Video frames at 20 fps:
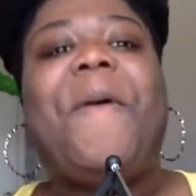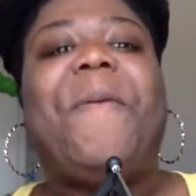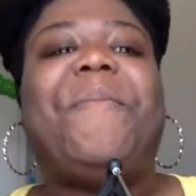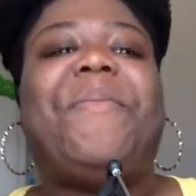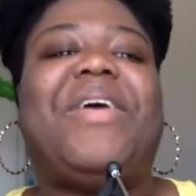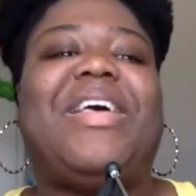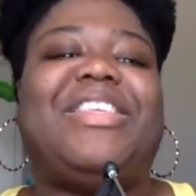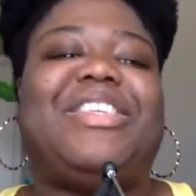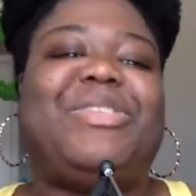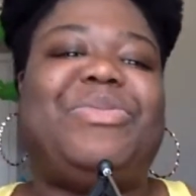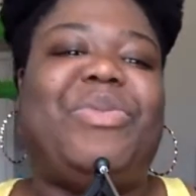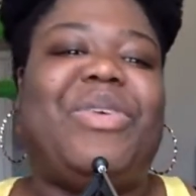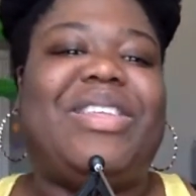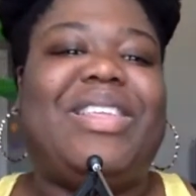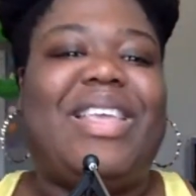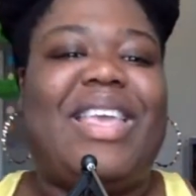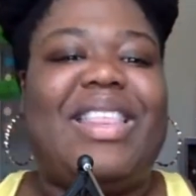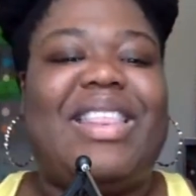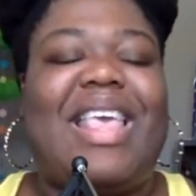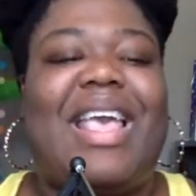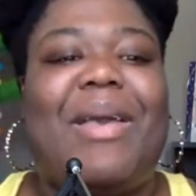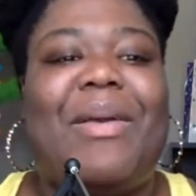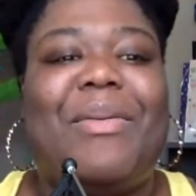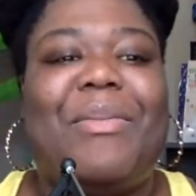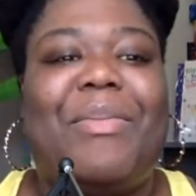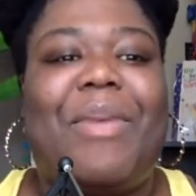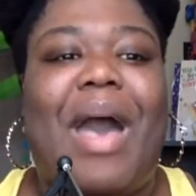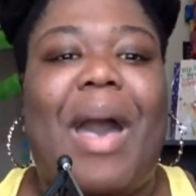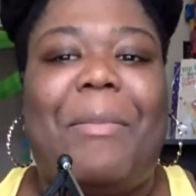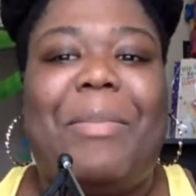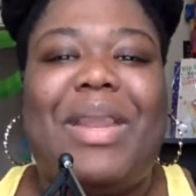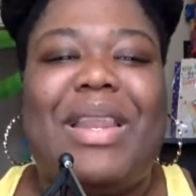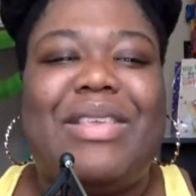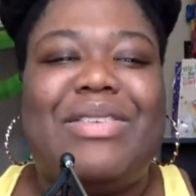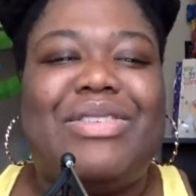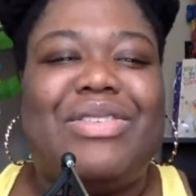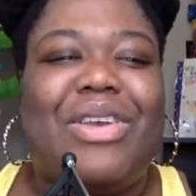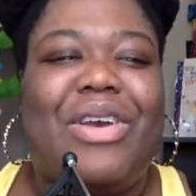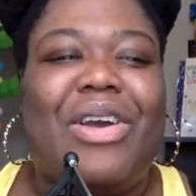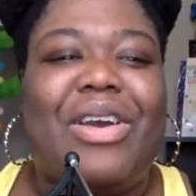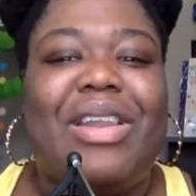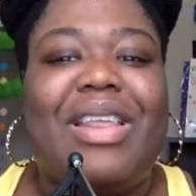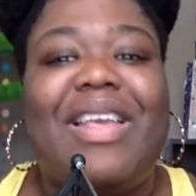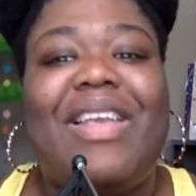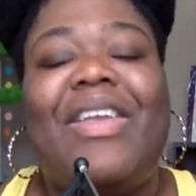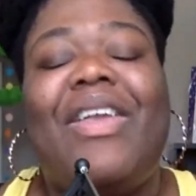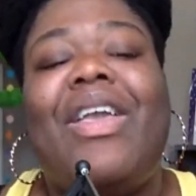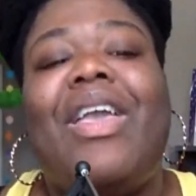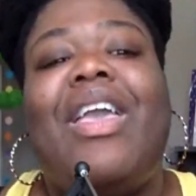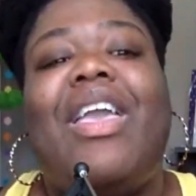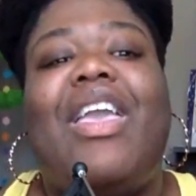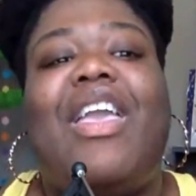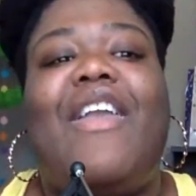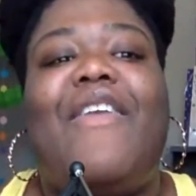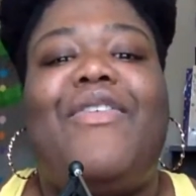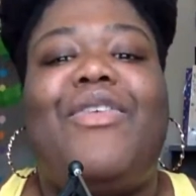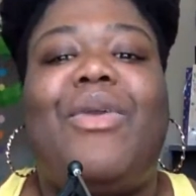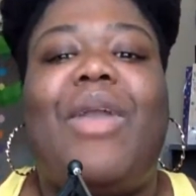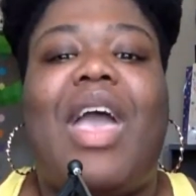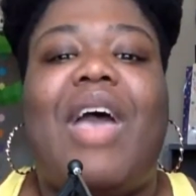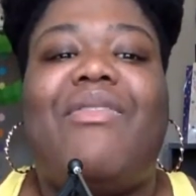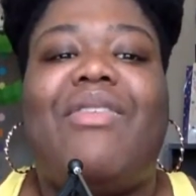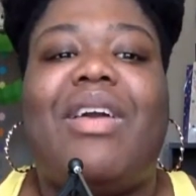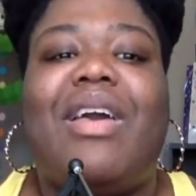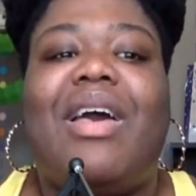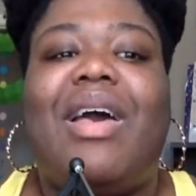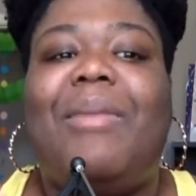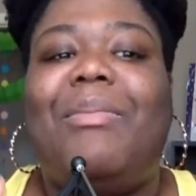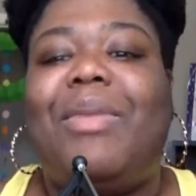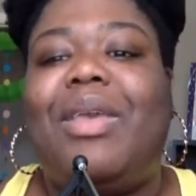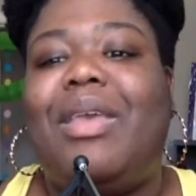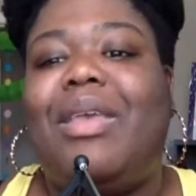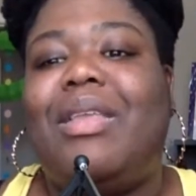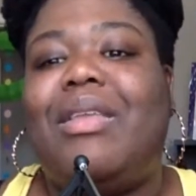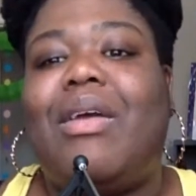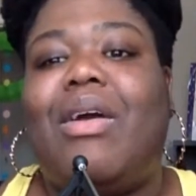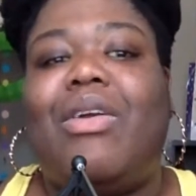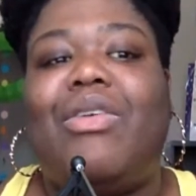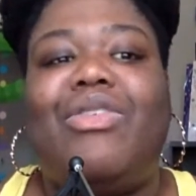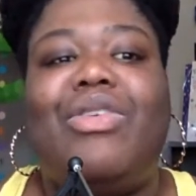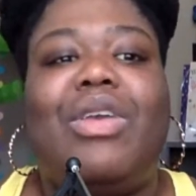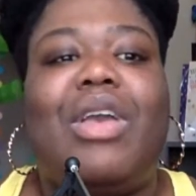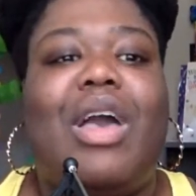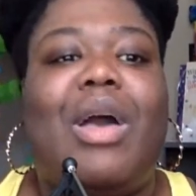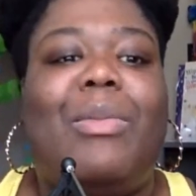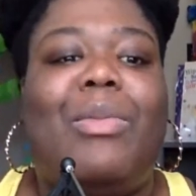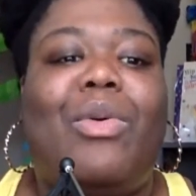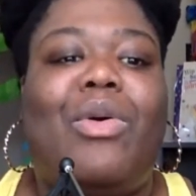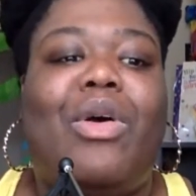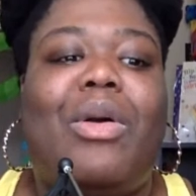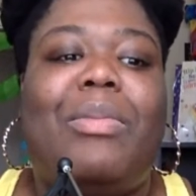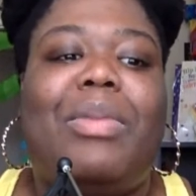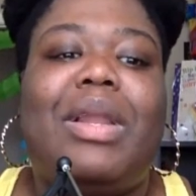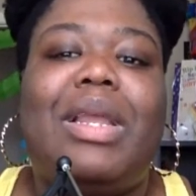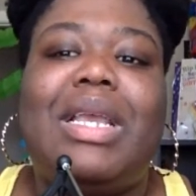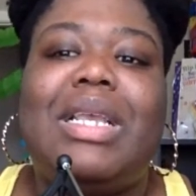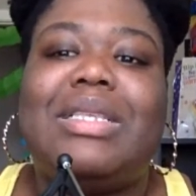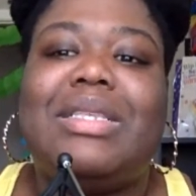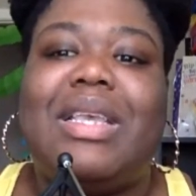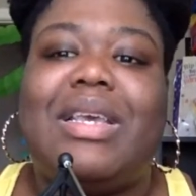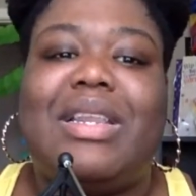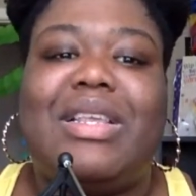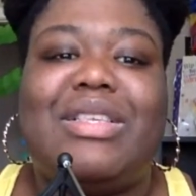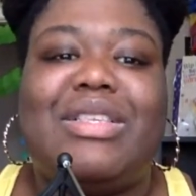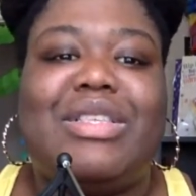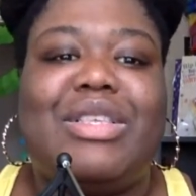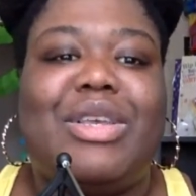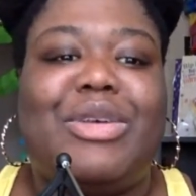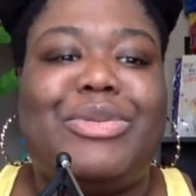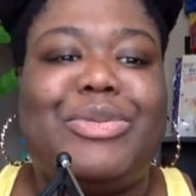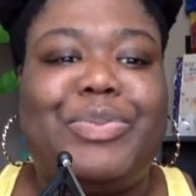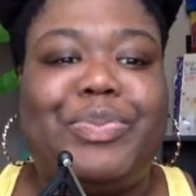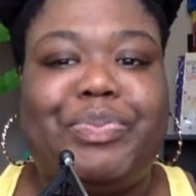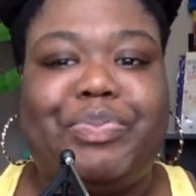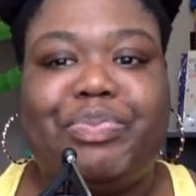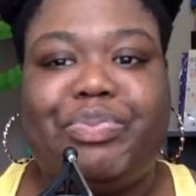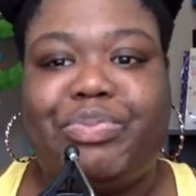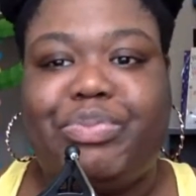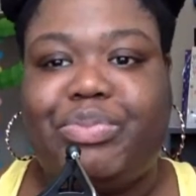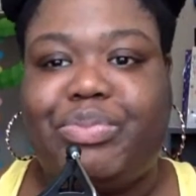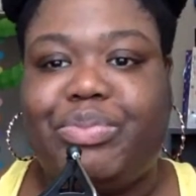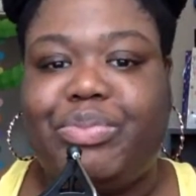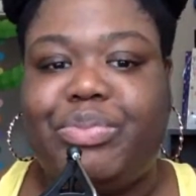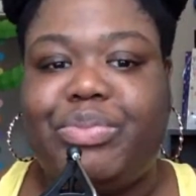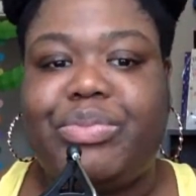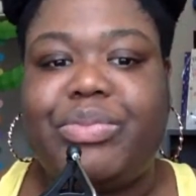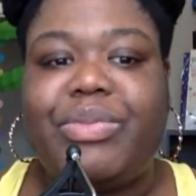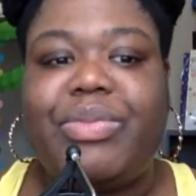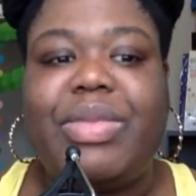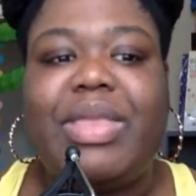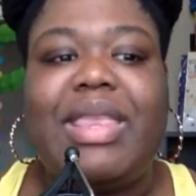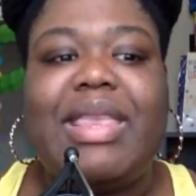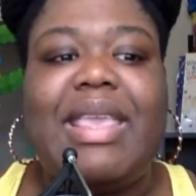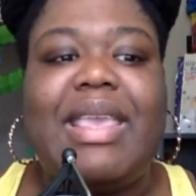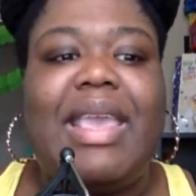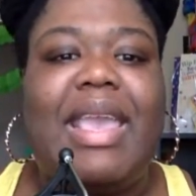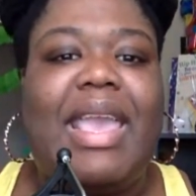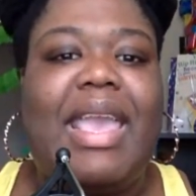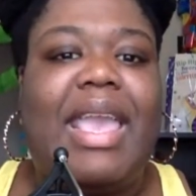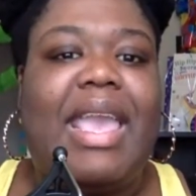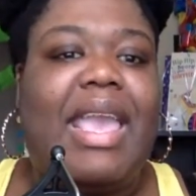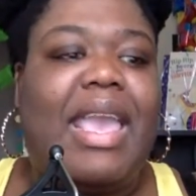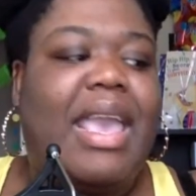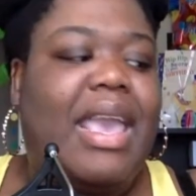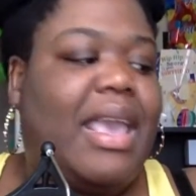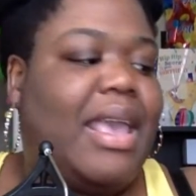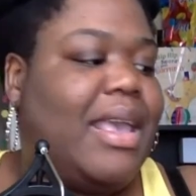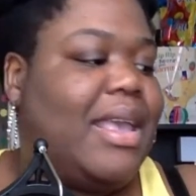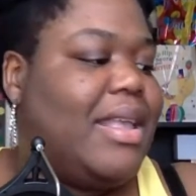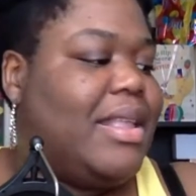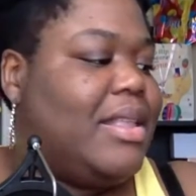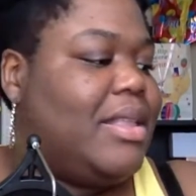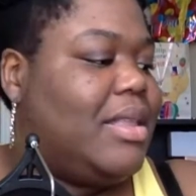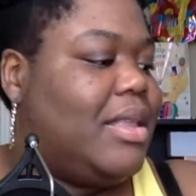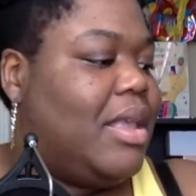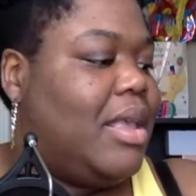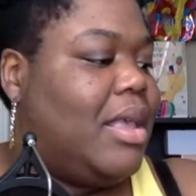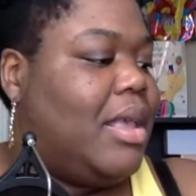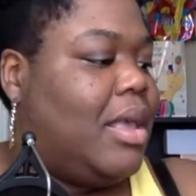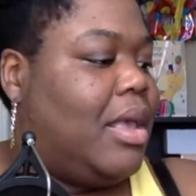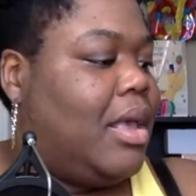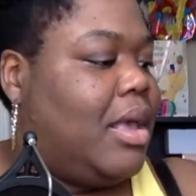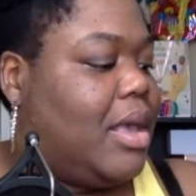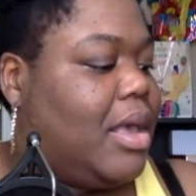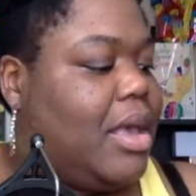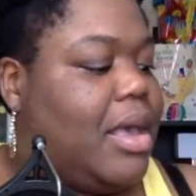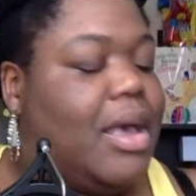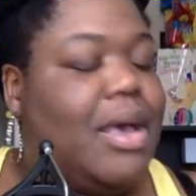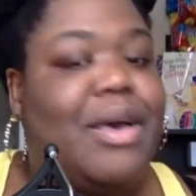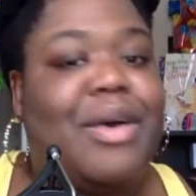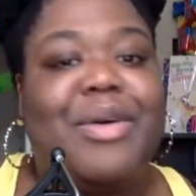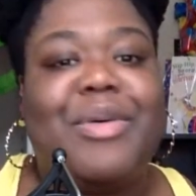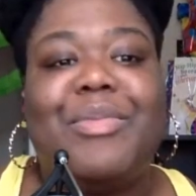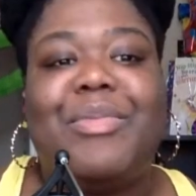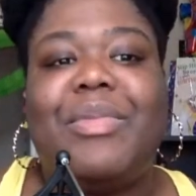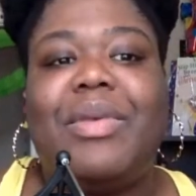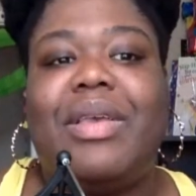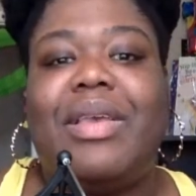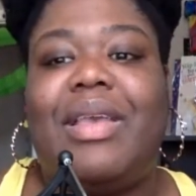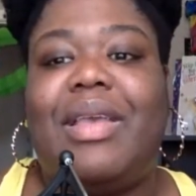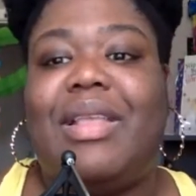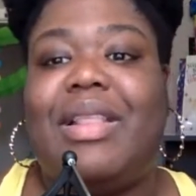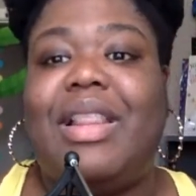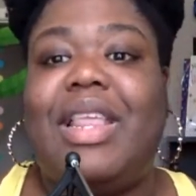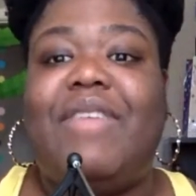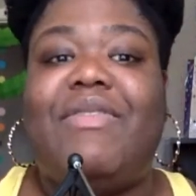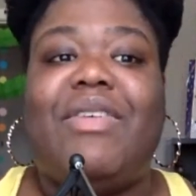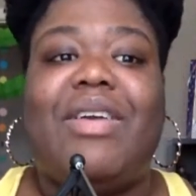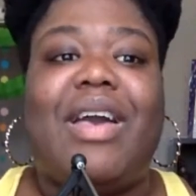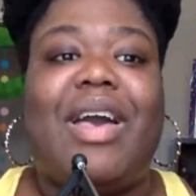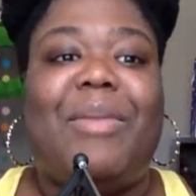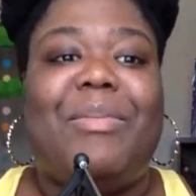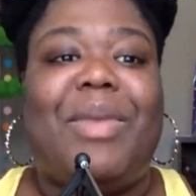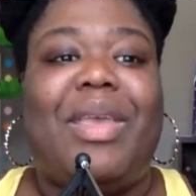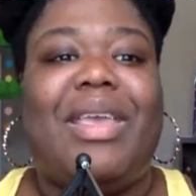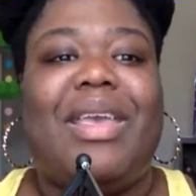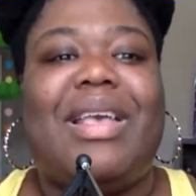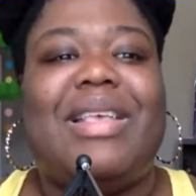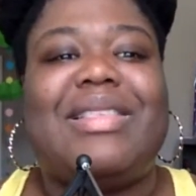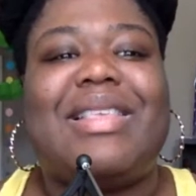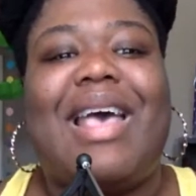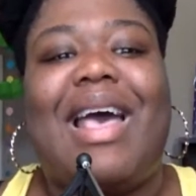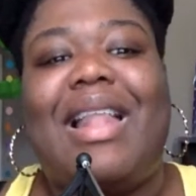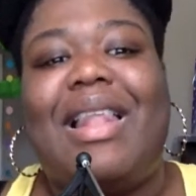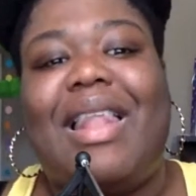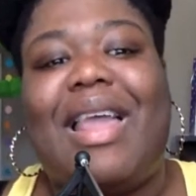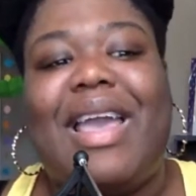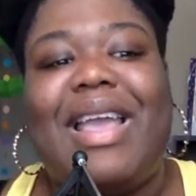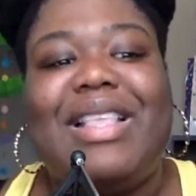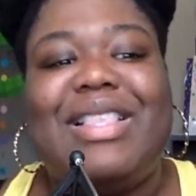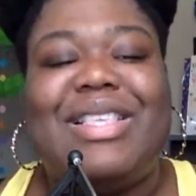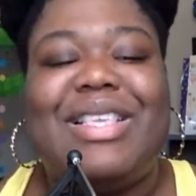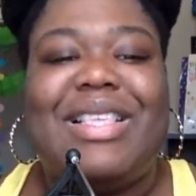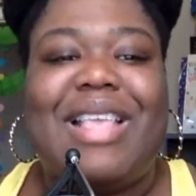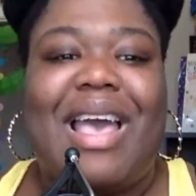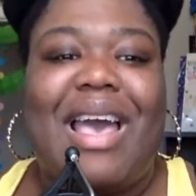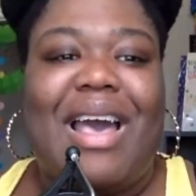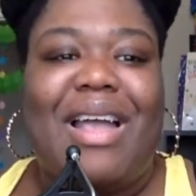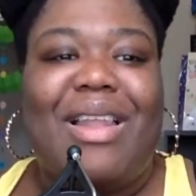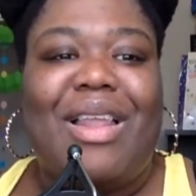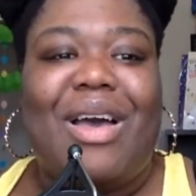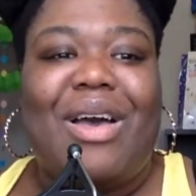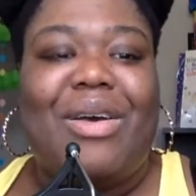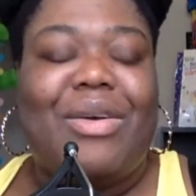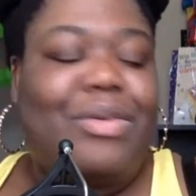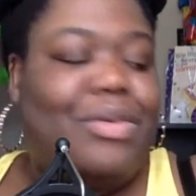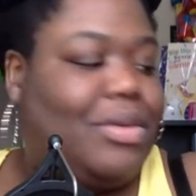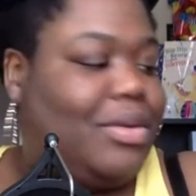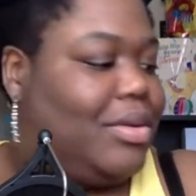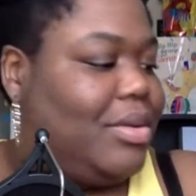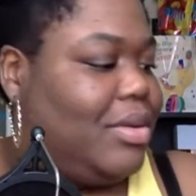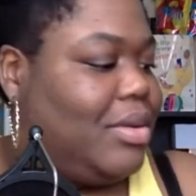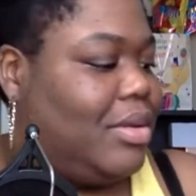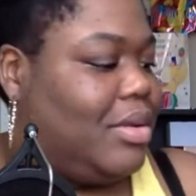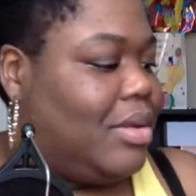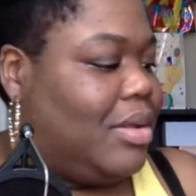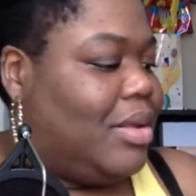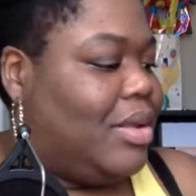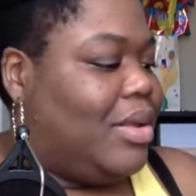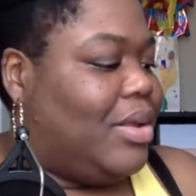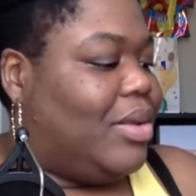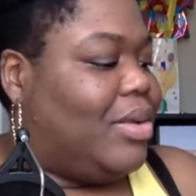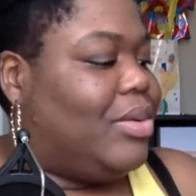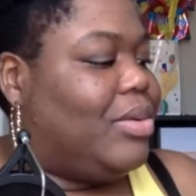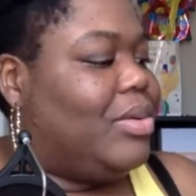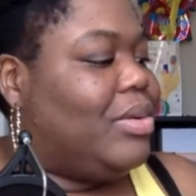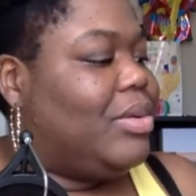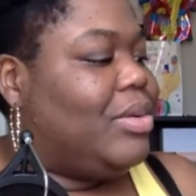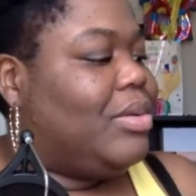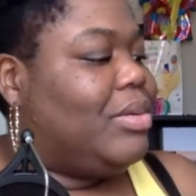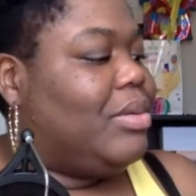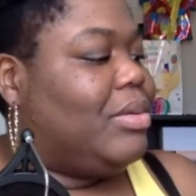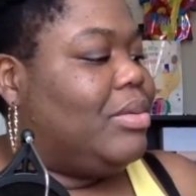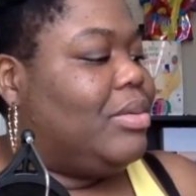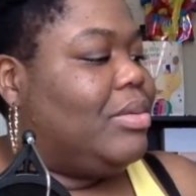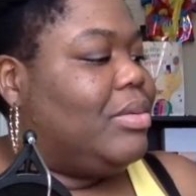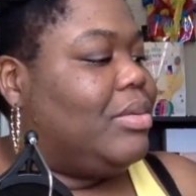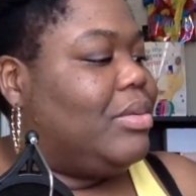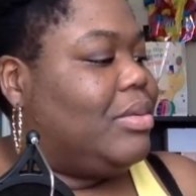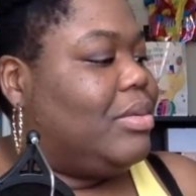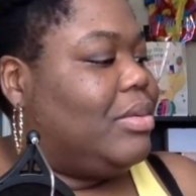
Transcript: But I just wanted to get that popping and started. If you have a comment or you come on, please let us know and come and leave a comment because I like to dialogue. Ooh.